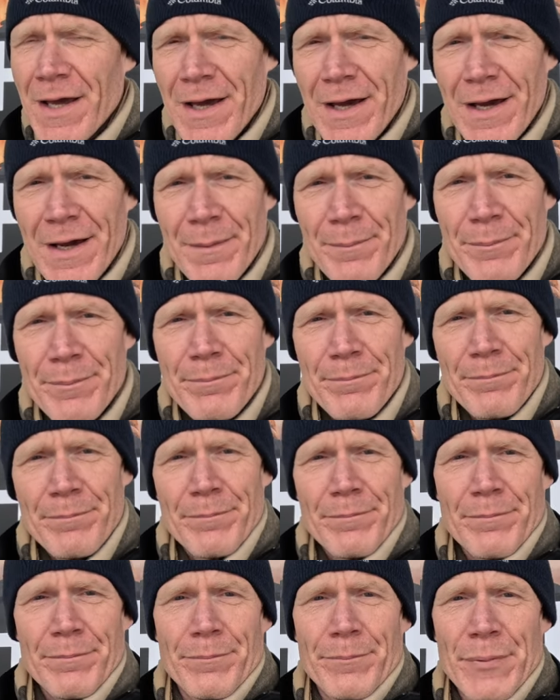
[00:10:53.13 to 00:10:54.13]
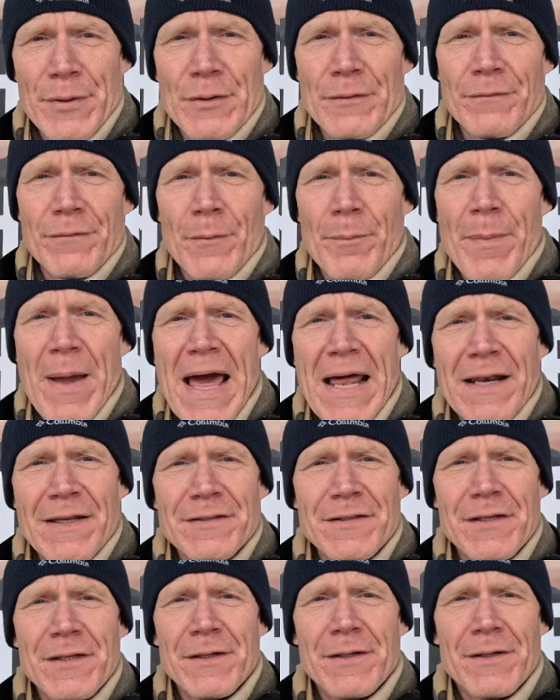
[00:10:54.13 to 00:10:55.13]
a beautiful
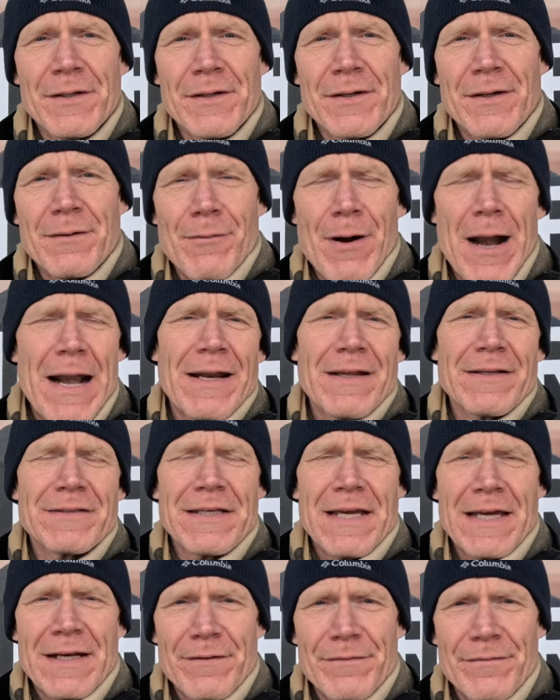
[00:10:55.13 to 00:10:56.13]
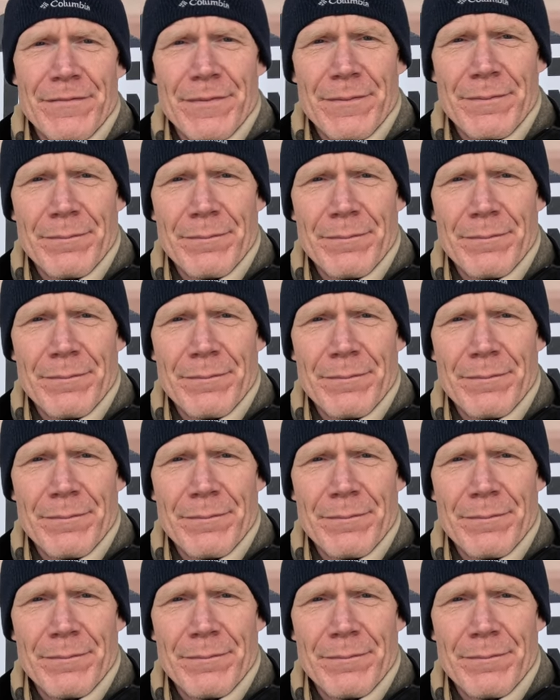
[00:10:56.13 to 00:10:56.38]
palace here right outside of,